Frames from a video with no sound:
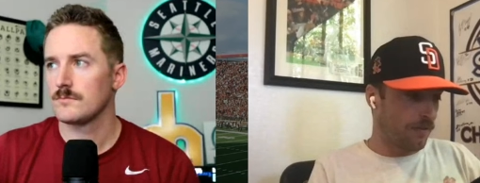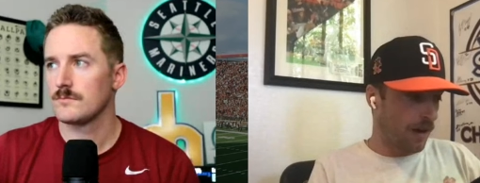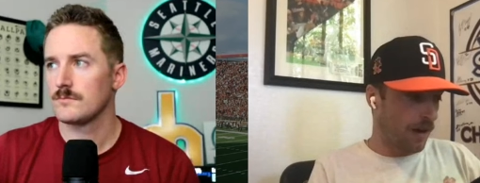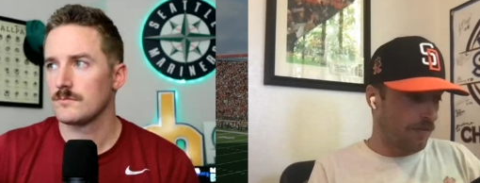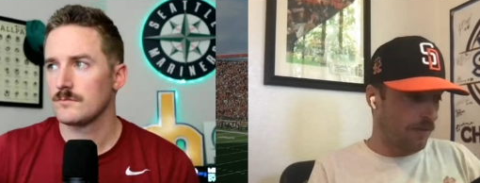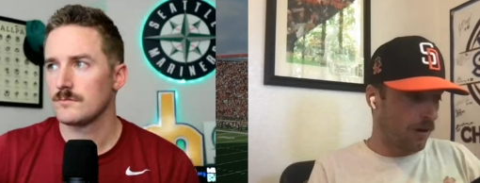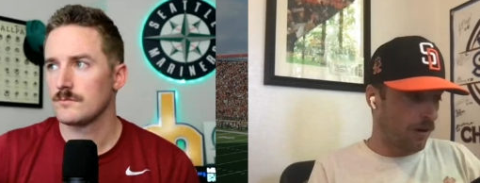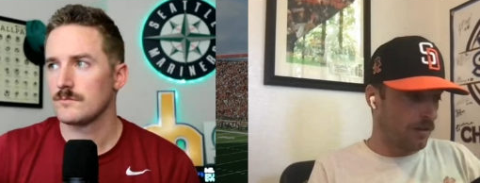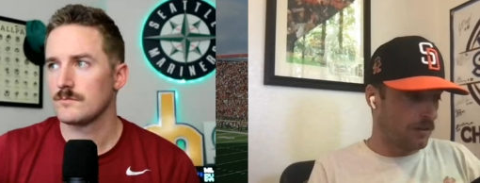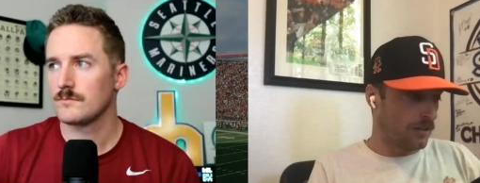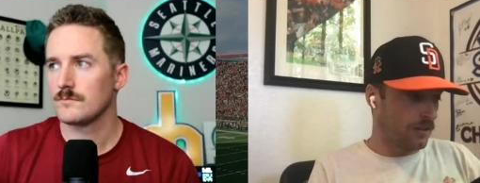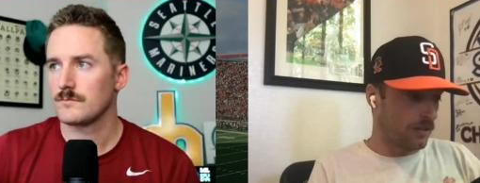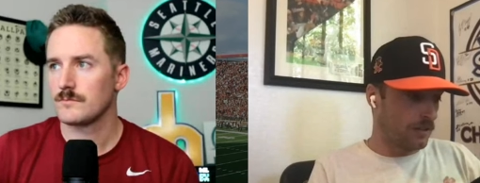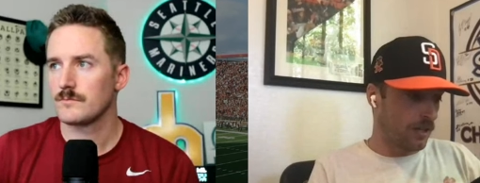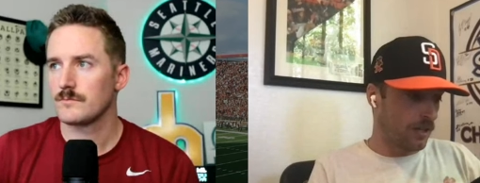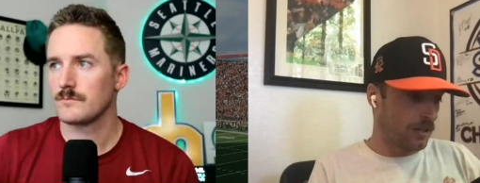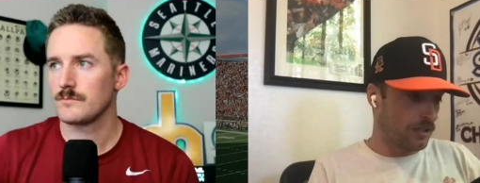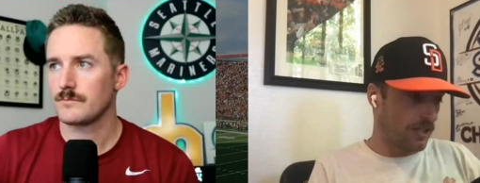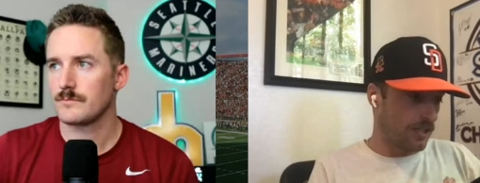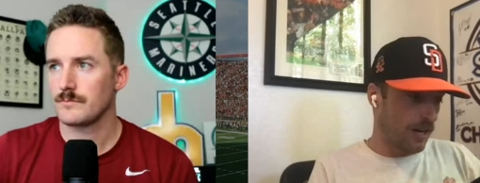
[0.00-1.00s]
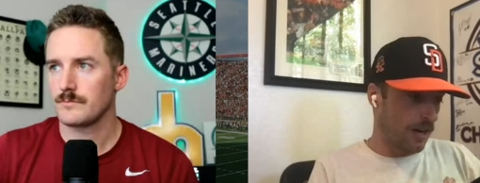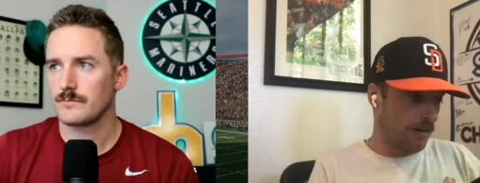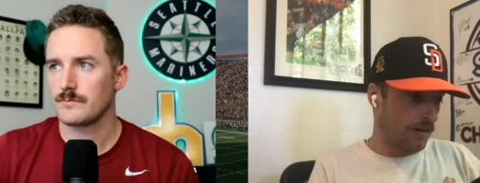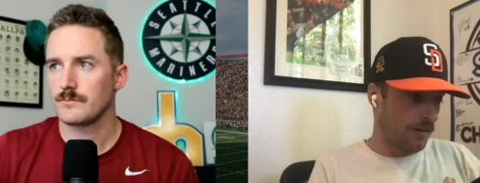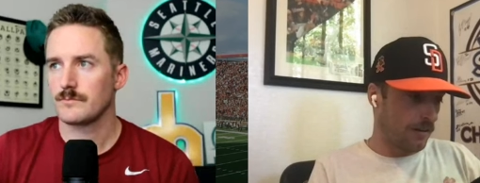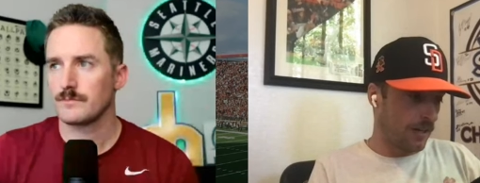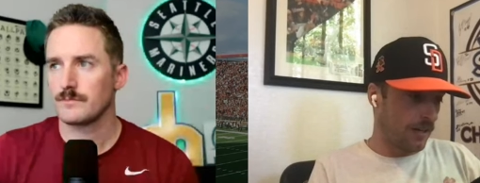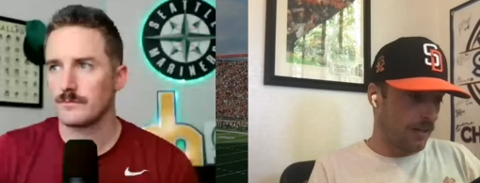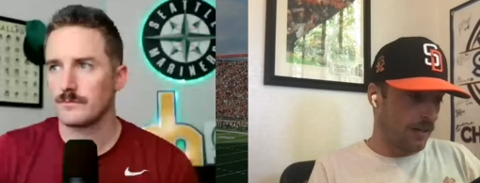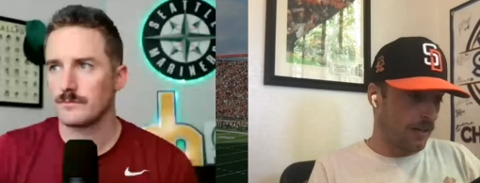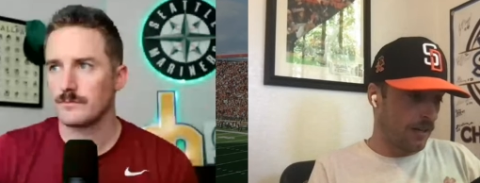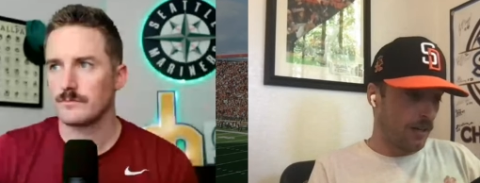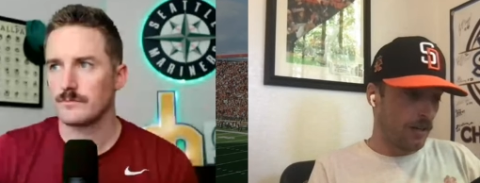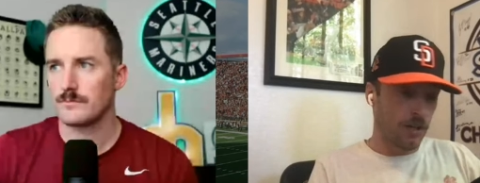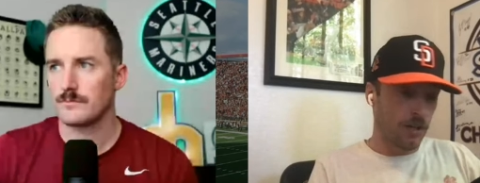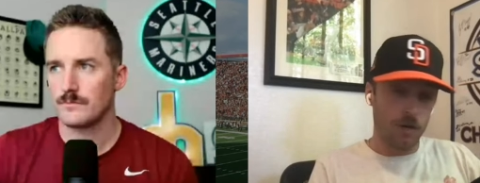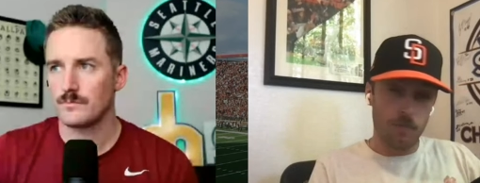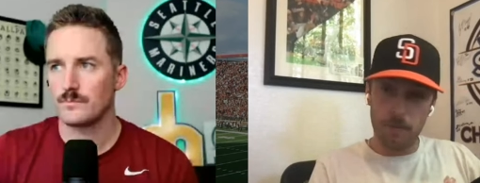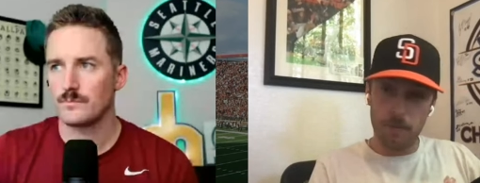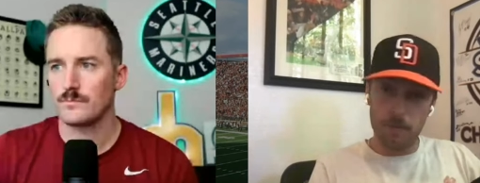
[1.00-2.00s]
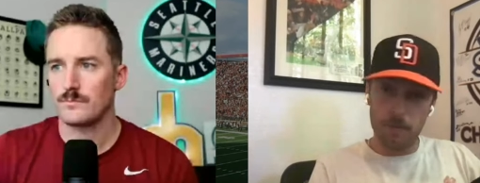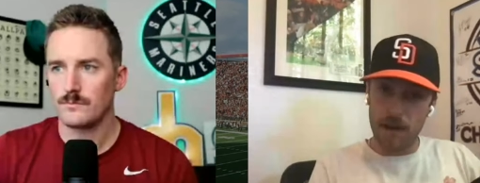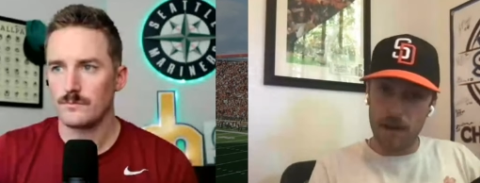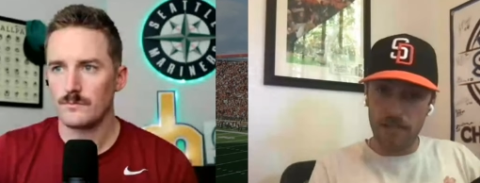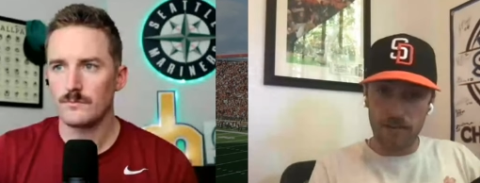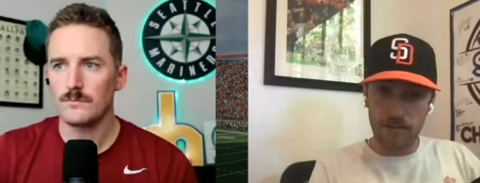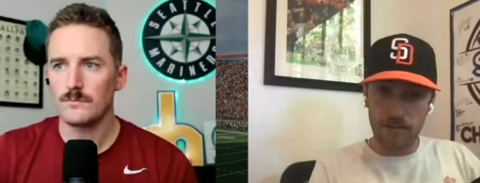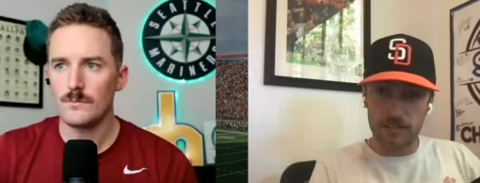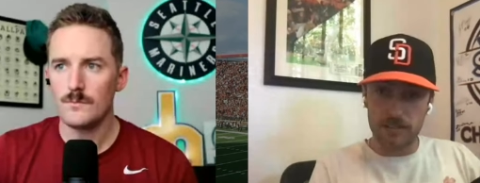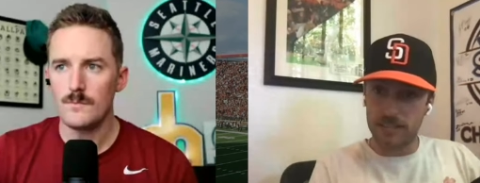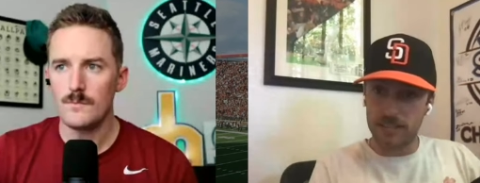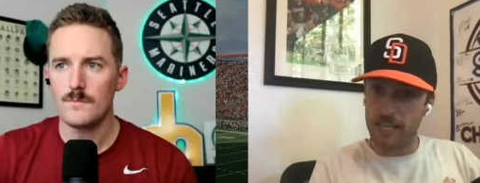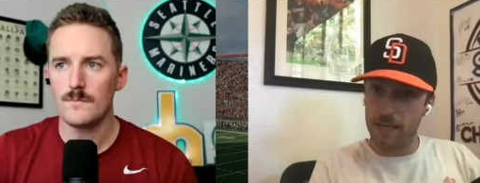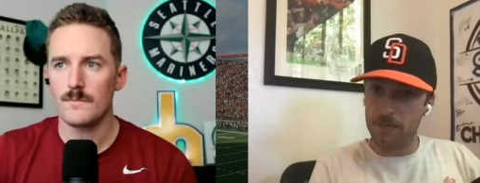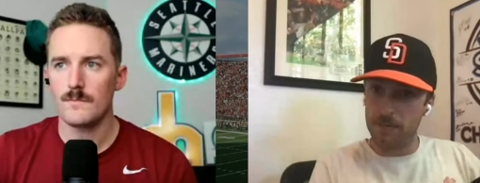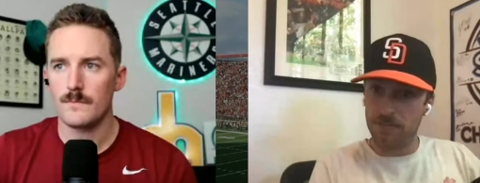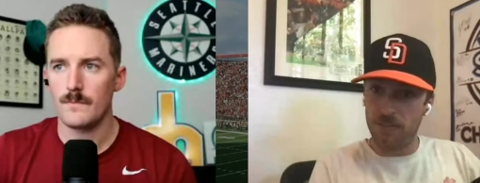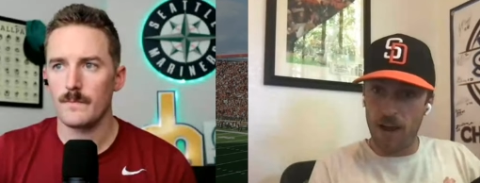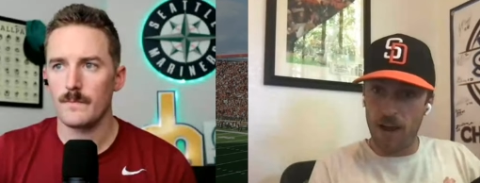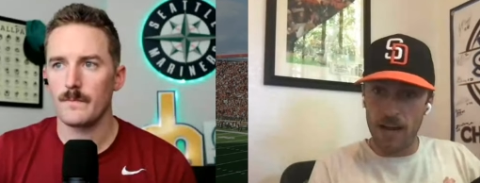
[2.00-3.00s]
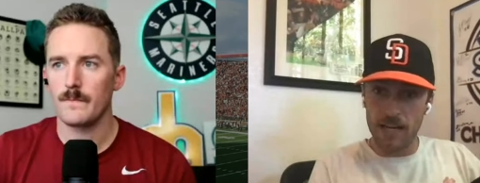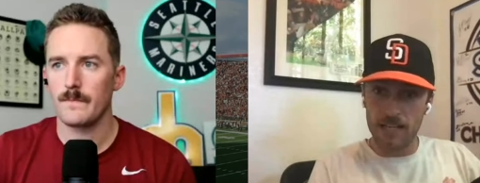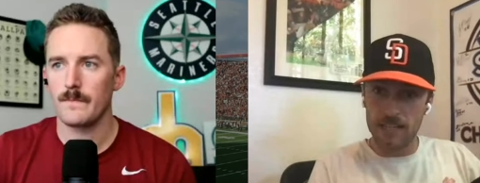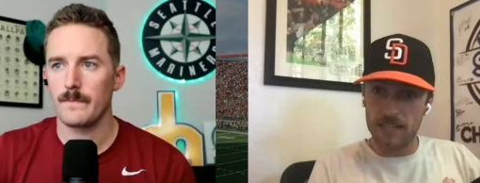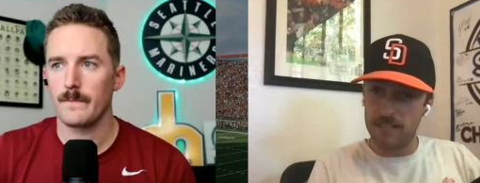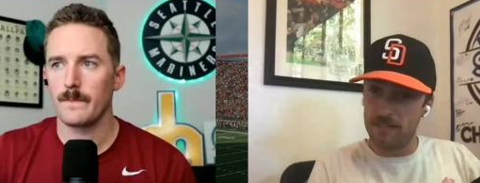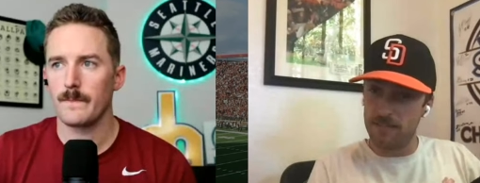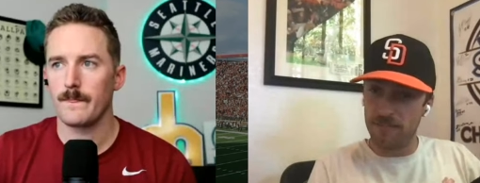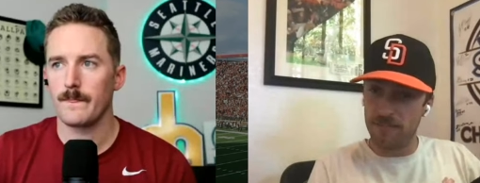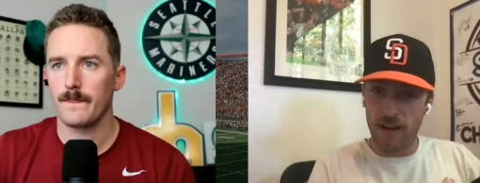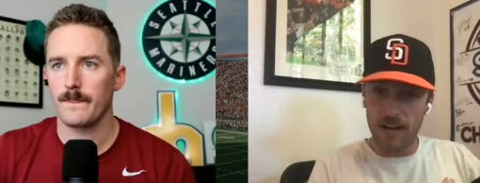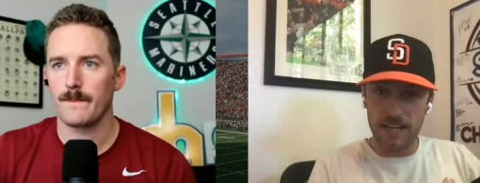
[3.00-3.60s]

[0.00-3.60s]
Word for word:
Speaker 1: fifty-five yards, and a touchdown. And then Cooper Mathers keeps finding,